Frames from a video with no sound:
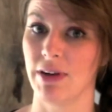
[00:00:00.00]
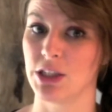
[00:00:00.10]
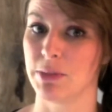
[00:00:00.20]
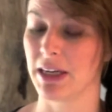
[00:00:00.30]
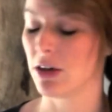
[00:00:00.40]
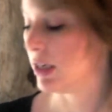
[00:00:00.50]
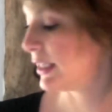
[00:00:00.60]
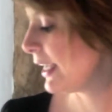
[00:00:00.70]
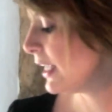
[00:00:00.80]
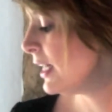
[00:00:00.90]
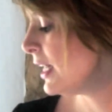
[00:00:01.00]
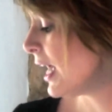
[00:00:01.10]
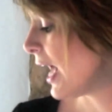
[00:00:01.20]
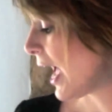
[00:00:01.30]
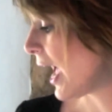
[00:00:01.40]
you've had your bank holiday.
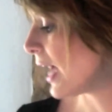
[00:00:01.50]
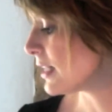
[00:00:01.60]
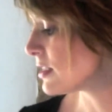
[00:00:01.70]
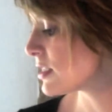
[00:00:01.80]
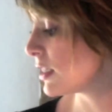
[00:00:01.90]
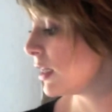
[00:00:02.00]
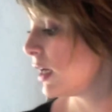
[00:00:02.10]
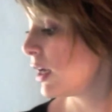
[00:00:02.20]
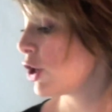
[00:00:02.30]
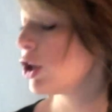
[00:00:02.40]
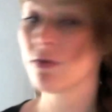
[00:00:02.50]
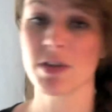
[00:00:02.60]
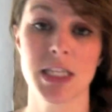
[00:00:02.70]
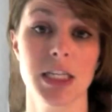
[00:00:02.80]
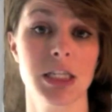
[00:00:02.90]
And couldn't
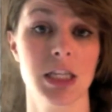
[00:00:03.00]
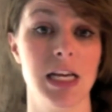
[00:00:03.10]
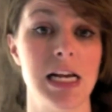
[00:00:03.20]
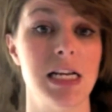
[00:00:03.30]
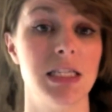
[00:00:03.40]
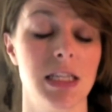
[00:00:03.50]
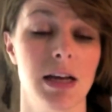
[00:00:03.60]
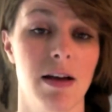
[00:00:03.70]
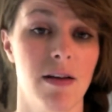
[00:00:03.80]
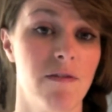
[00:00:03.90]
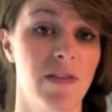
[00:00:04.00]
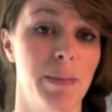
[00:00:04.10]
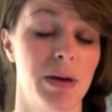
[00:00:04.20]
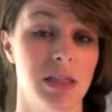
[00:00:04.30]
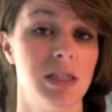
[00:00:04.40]
resist these
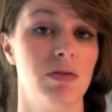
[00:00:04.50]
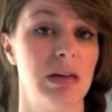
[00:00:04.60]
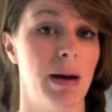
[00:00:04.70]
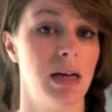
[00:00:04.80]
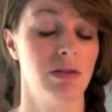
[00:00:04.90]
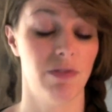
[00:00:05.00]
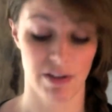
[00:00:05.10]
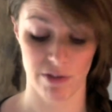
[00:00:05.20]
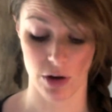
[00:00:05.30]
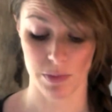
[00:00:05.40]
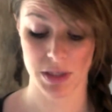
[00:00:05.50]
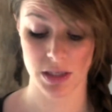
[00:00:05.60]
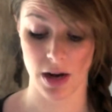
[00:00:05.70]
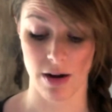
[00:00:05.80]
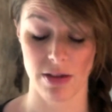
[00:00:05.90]
fabulous three pairs of flip-flops.
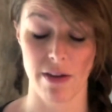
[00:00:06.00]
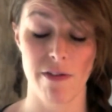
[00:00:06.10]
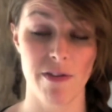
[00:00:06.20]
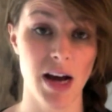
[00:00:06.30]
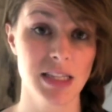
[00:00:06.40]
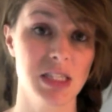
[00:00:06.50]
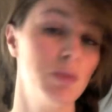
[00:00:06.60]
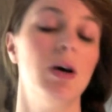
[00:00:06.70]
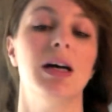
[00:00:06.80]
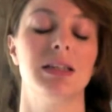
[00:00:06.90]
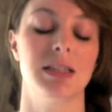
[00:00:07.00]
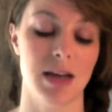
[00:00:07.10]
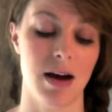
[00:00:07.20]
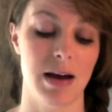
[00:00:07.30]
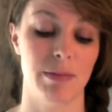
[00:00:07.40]
So the first ones
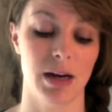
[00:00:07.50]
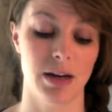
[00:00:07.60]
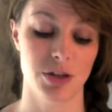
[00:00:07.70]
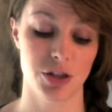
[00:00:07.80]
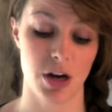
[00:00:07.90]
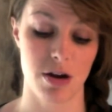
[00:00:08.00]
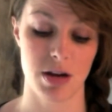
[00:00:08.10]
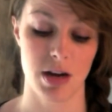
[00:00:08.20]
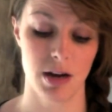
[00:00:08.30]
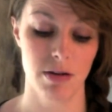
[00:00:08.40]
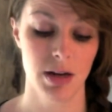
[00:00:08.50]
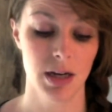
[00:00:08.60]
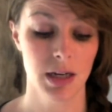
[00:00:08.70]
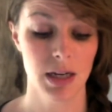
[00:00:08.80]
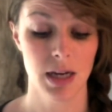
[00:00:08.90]
I'm going to show you
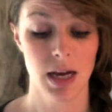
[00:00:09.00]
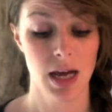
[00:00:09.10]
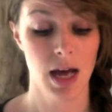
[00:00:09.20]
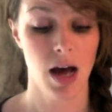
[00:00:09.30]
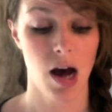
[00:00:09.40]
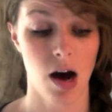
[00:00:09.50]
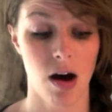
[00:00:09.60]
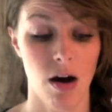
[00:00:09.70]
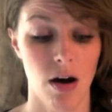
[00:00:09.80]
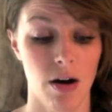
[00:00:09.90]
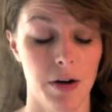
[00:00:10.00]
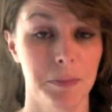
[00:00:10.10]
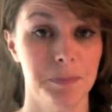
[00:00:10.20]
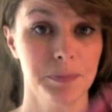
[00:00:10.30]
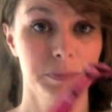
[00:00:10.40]
are
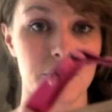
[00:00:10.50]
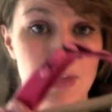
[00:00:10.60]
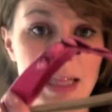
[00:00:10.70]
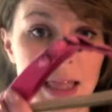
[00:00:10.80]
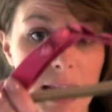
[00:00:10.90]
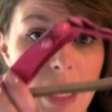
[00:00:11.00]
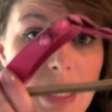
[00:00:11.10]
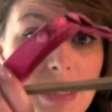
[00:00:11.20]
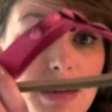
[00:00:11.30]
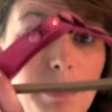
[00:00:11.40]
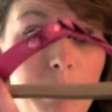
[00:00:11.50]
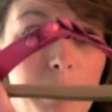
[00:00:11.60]
these